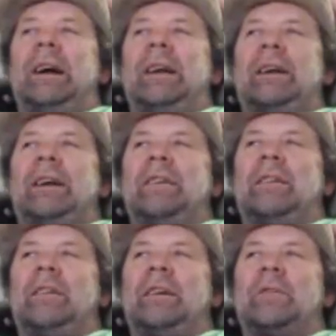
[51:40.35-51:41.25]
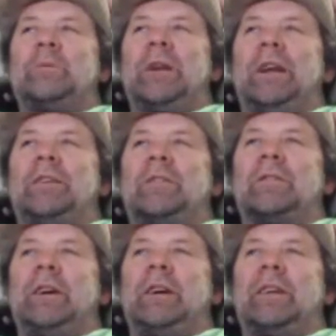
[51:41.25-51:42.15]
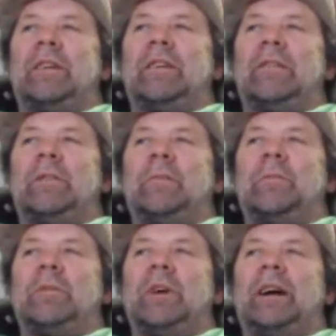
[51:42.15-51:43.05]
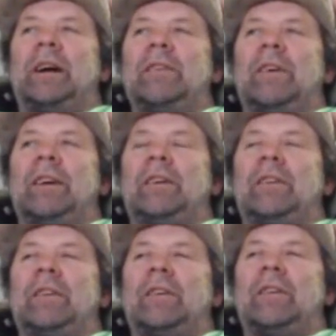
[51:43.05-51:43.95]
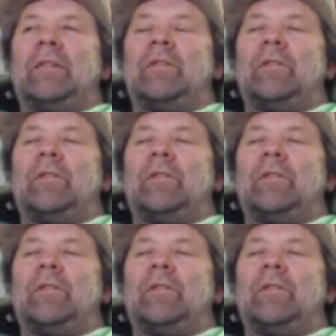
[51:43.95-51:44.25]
kind of like them, but I don't like to do them. Like I liked the